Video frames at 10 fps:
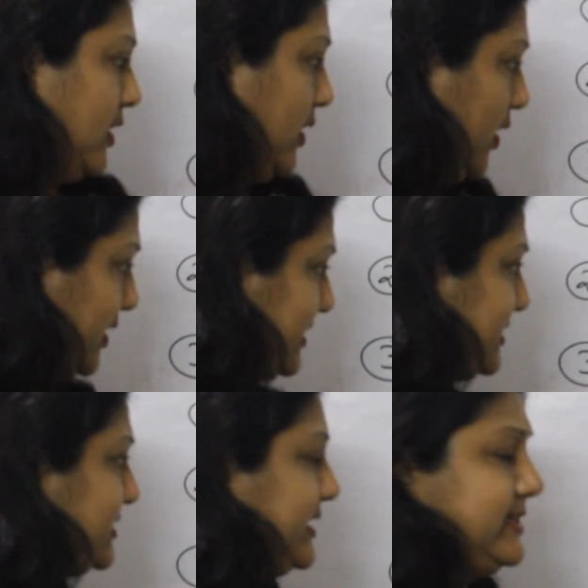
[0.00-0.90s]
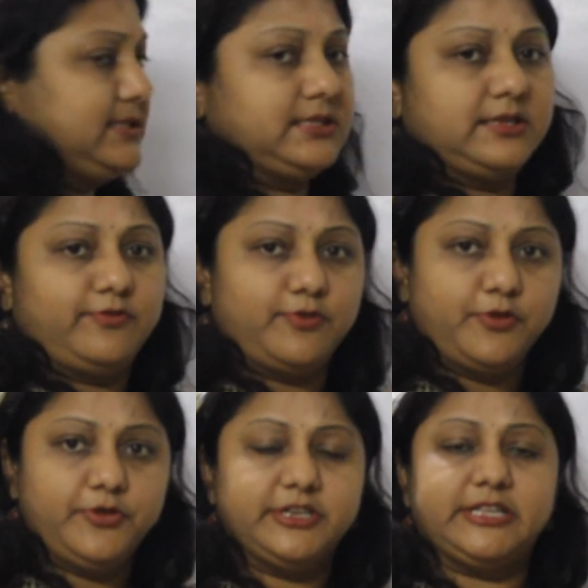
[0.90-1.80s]
all the things, the
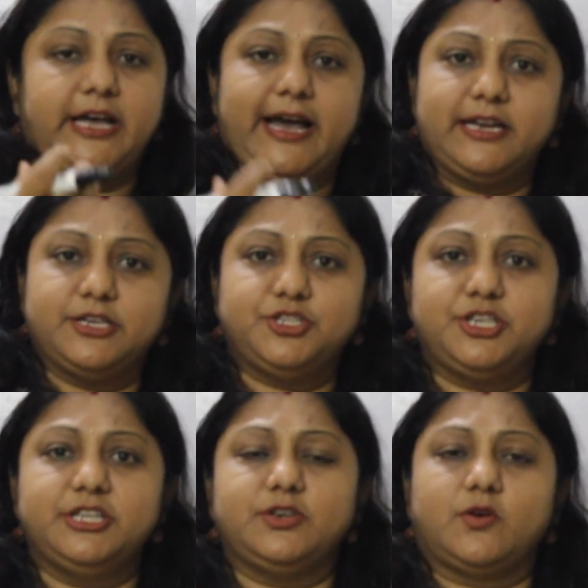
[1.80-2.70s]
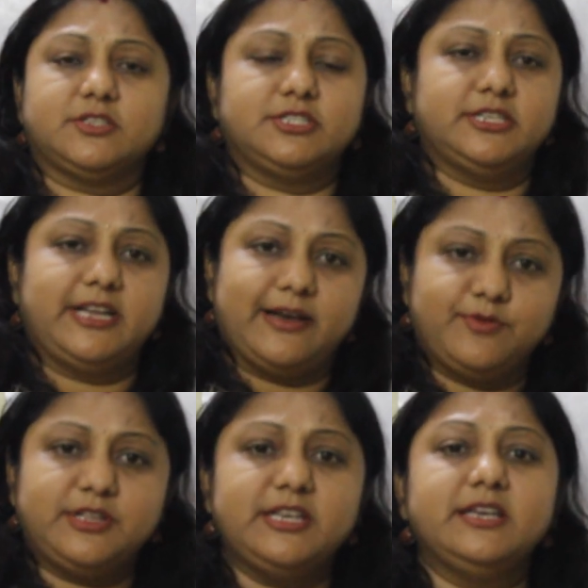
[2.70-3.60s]
food, the energy, the oxygen,
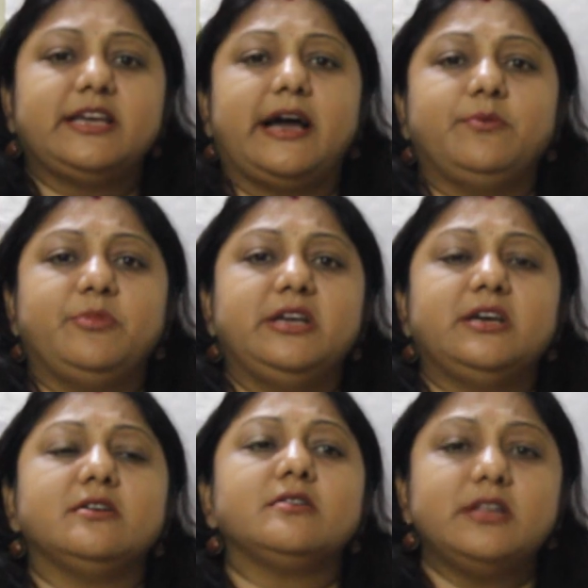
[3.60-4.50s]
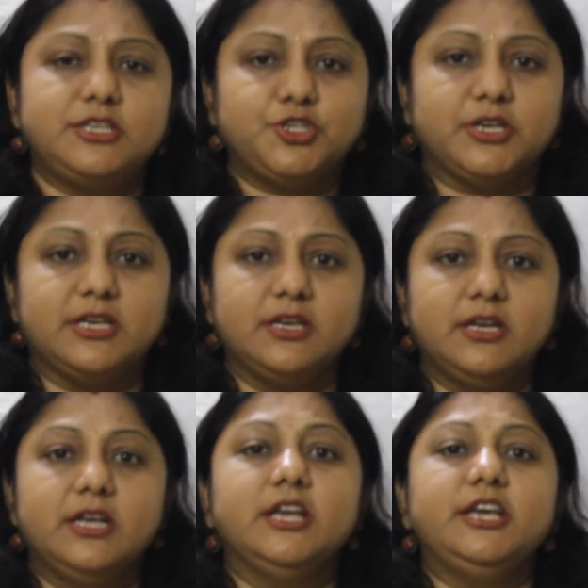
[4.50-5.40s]
everything can be reaching
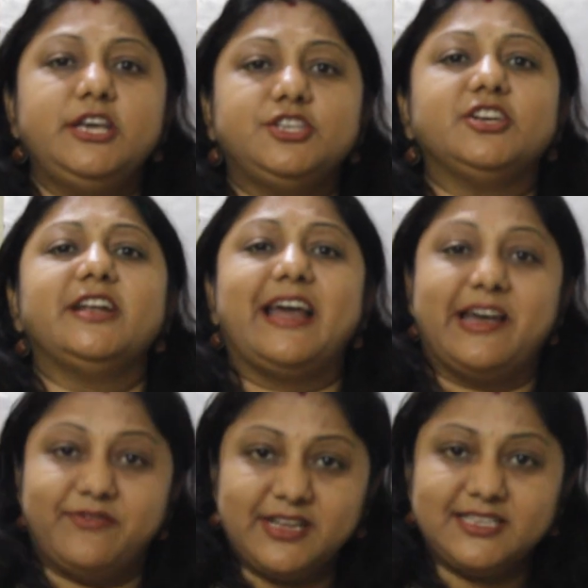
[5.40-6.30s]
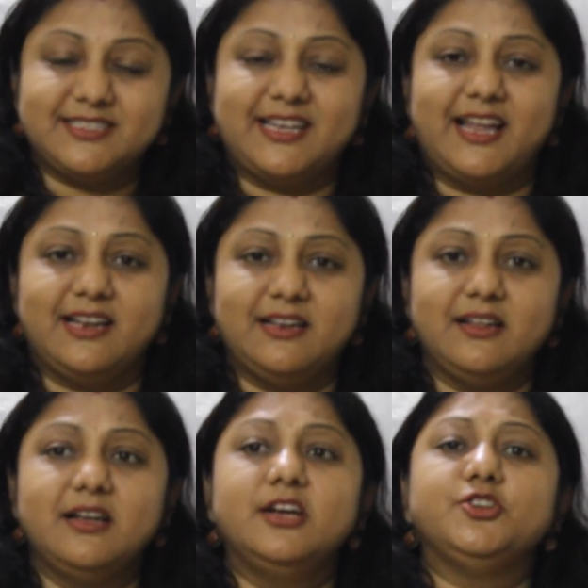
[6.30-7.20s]
each and every cell
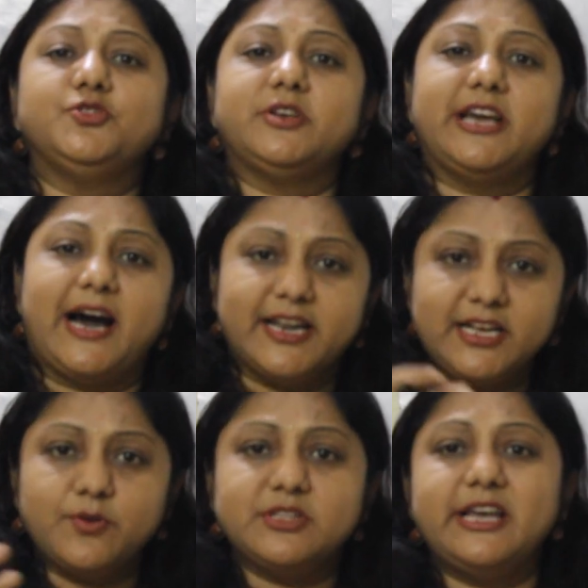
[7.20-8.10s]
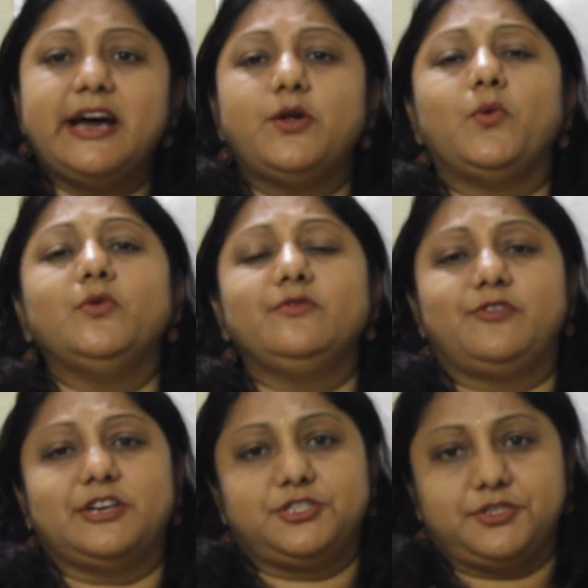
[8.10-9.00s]
to carry out their own
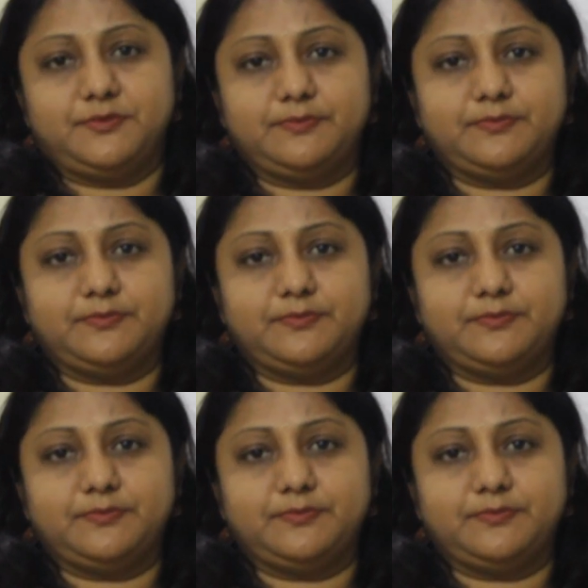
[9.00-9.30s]
function.